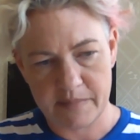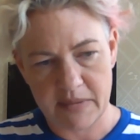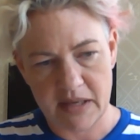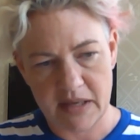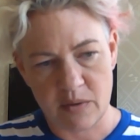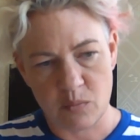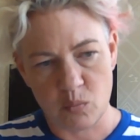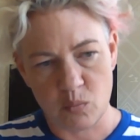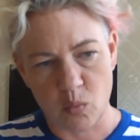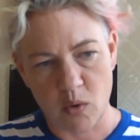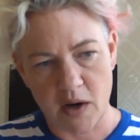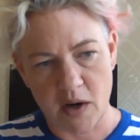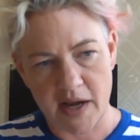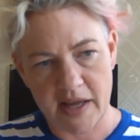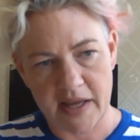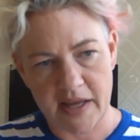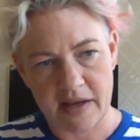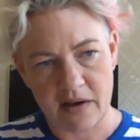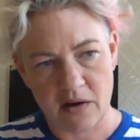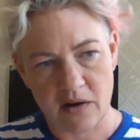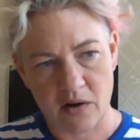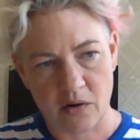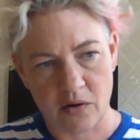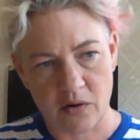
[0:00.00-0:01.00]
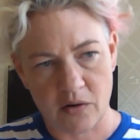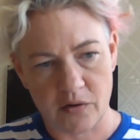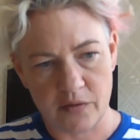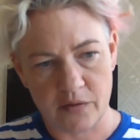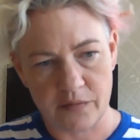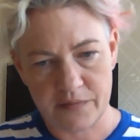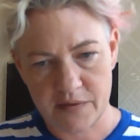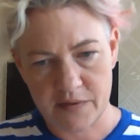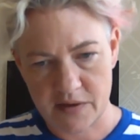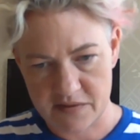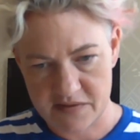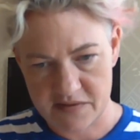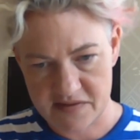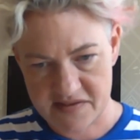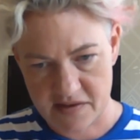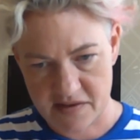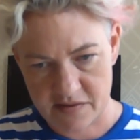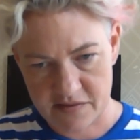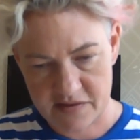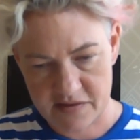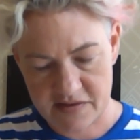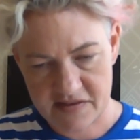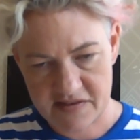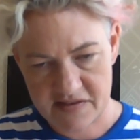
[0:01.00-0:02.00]
in way of
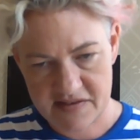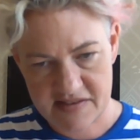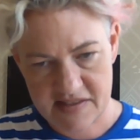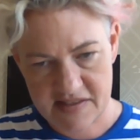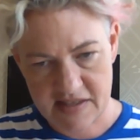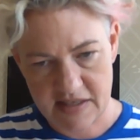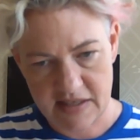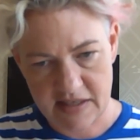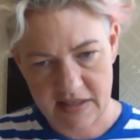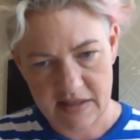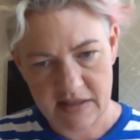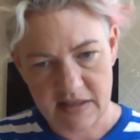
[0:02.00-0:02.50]
consultancy